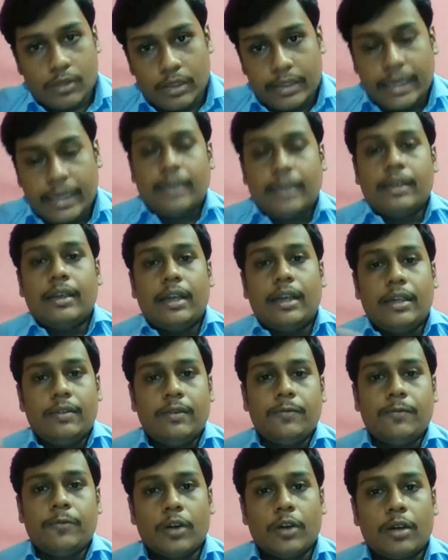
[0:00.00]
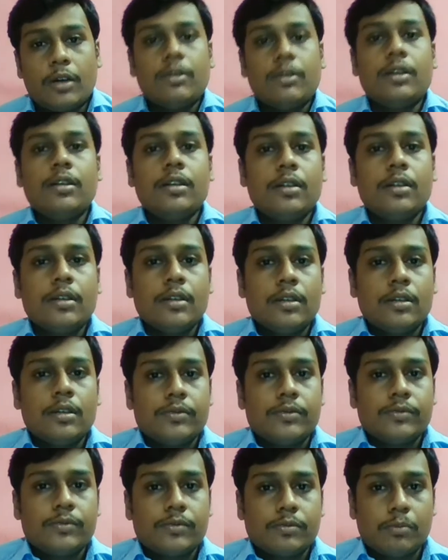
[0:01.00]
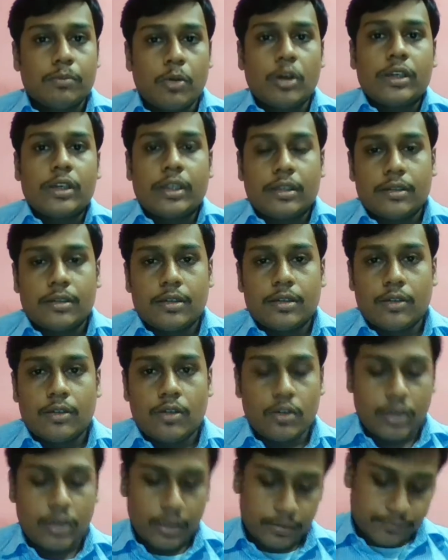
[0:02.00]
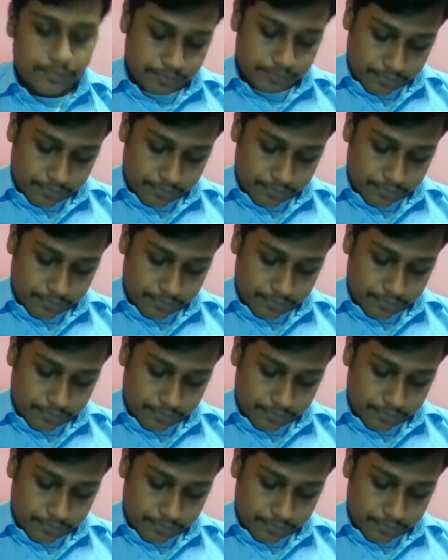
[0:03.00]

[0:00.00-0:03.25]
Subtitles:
daily life and for our body. Okay,